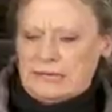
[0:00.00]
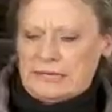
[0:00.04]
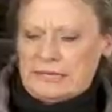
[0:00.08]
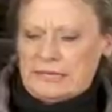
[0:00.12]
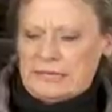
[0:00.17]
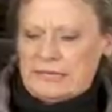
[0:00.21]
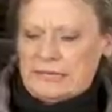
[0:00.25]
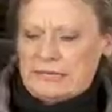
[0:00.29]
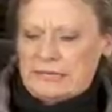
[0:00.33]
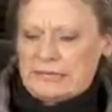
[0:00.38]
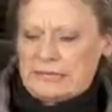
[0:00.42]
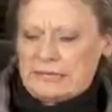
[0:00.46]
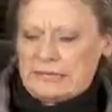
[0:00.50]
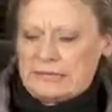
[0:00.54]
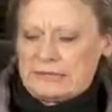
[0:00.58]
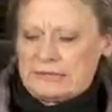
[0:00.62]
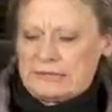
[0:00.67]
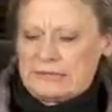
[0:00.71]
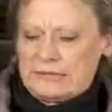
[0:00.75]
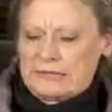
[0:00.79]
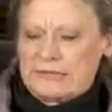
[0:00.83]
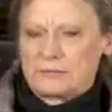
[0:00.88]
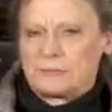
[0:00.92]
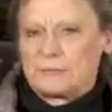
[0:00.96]
in
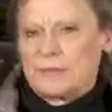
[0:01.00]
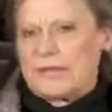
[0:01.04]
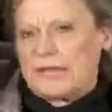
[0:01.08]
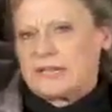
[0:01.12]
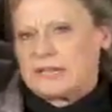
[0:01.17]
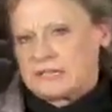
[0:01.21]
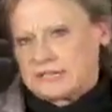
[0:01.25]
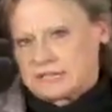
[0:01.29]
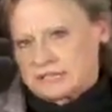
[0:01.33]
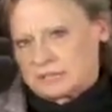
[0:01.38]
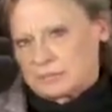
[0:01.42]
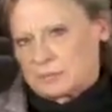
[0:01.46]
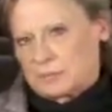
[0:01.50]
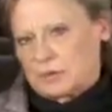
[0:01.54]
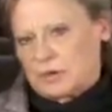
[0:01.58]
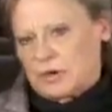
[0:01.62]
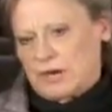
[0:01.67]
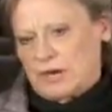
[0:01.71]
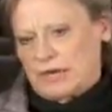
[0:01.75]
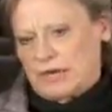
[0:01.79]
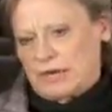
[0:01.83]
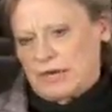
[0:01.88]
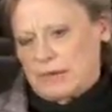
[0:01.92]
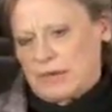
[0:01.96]
the debate this
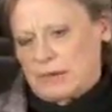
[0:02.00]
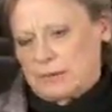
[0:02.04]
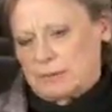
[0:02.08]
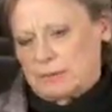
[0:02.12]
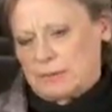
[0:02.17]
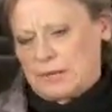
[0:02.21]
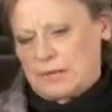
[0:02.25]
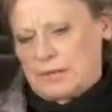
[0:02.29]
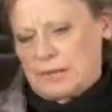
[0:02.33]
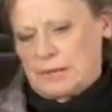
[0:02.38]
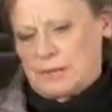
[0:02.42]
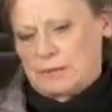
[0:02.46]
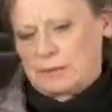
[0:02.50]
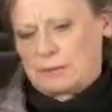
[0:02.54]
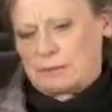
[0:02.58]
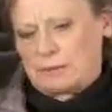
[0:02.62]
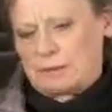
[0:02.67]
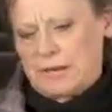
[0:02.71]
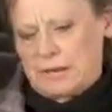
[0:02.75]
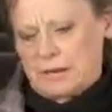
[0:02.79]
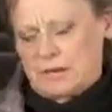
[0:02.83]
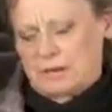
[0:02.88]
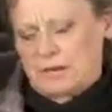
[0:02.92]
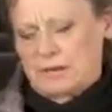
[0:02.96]
morning, it became
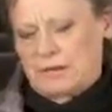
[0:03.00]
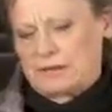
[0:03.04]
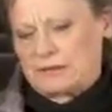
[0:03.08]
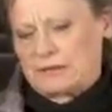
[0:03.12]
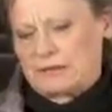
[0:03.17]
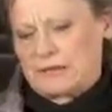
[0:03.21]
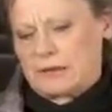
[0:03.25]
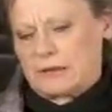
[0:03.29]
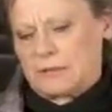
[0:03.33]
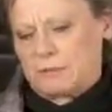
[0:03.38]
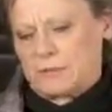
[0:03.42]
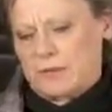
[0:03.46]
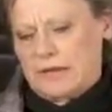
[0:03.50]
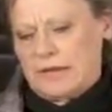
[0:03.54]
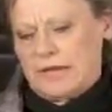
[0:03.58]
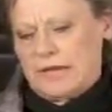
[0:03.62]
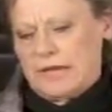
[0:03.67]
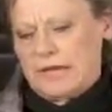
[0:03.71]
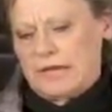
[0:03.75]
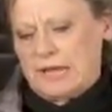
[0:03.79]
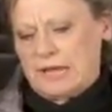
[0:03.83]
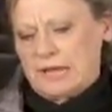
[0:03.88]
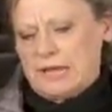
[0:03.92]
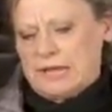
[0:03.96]
apparent that
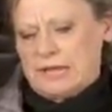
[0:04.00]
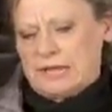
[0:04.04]
we